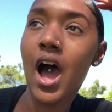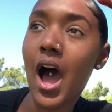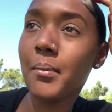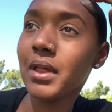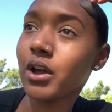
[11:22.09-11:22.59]

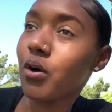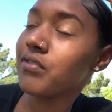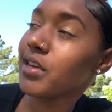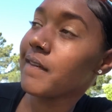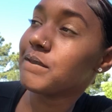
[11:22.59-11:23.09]
I'm like
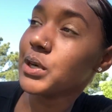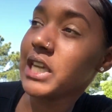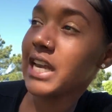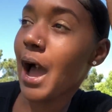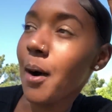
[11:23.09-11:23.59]
over there
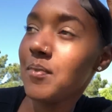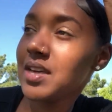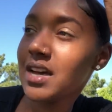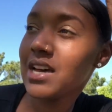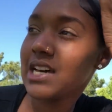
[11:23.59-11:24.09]
freaking out
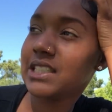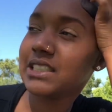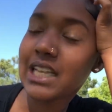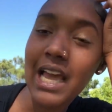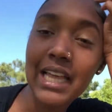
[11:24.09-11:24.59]
because
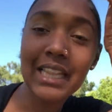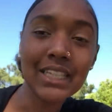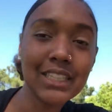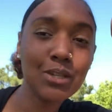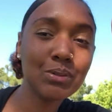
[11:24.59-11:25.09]

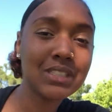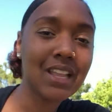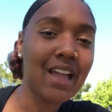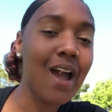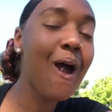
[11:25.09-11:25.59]
that thing was
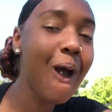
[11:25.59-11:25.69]
like